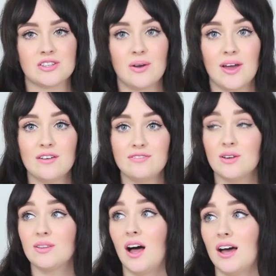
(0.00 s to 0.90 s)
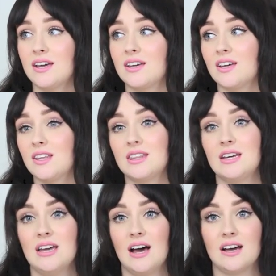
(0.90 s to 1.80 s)
So if you like
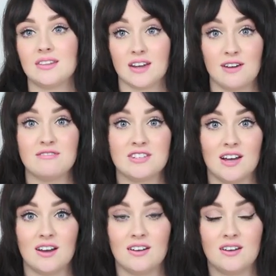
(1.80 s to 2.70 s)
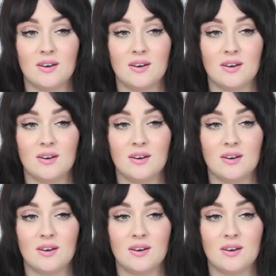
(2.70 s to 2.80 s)
the comforter,